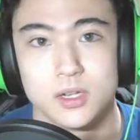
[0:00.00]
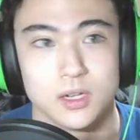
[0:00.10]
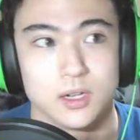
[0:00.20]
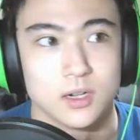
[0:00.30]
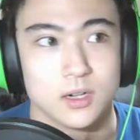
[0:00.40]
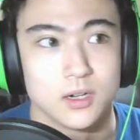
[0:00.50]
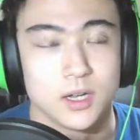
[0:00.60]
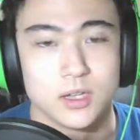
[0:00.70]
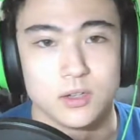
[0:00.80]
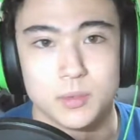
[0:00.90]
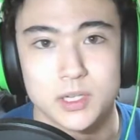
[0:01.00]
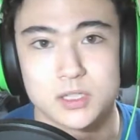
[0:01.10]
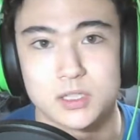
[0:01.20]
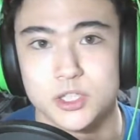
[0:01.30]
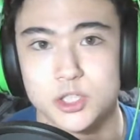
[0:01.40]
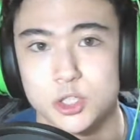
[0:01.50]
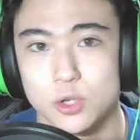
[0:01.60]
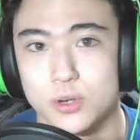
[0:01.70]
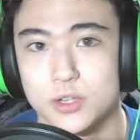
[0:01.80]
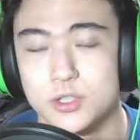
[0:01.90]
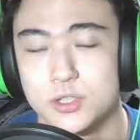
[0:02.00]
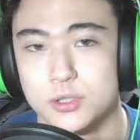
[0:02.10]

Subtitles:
and you basically show it